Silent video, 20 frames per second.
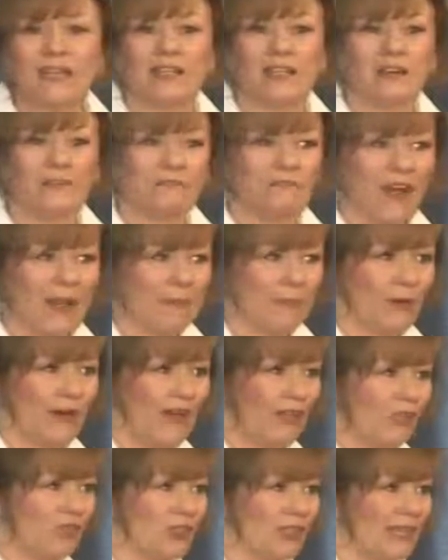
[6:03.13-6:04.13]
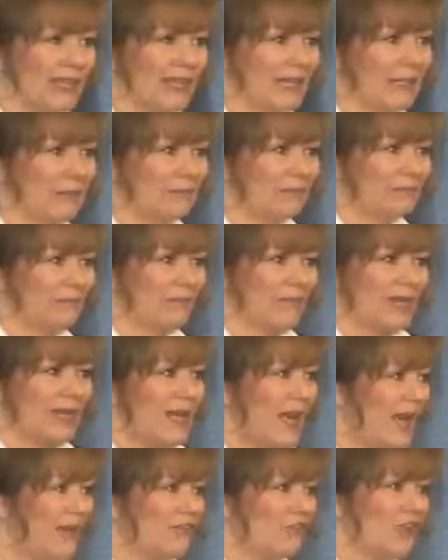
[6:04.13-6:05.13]
it vibrationally.
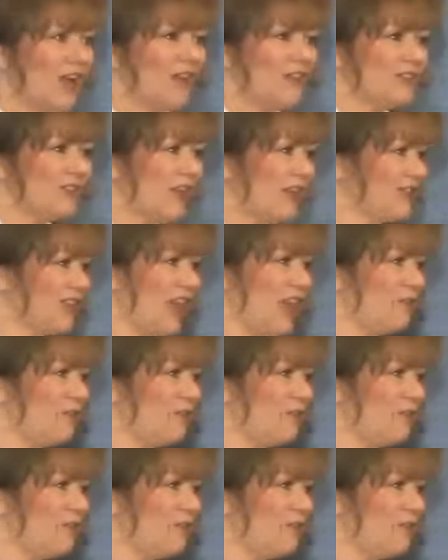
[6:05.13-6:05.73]
And just as